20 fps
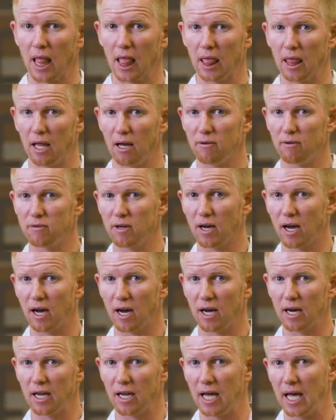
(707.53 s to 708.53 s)
Love
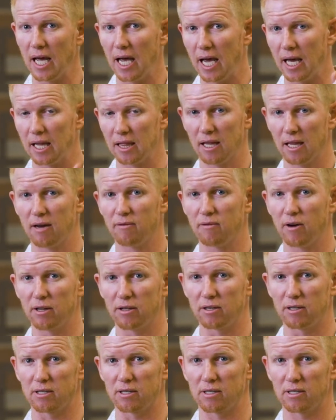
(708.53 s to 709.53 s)
God and love
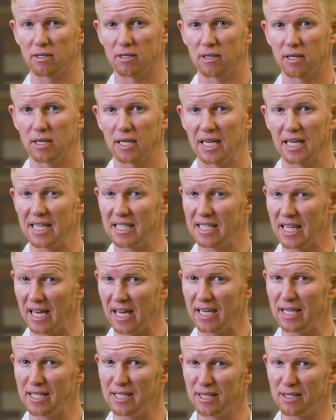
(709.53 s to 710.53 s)
others. Is
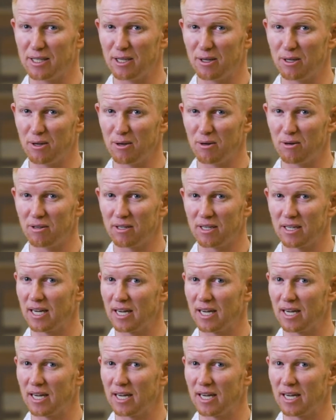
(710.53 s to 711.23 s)
that easy to do?